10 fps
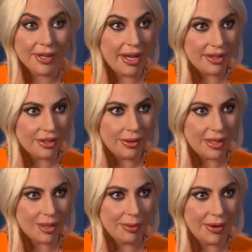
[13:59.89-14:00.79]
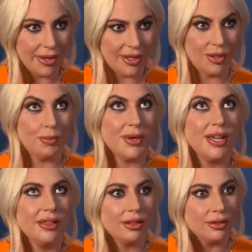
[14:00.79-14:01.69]
get to experience to be
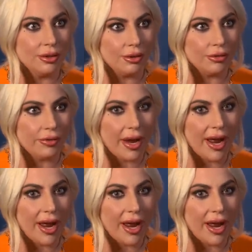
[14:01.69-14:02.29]
in the Louvre,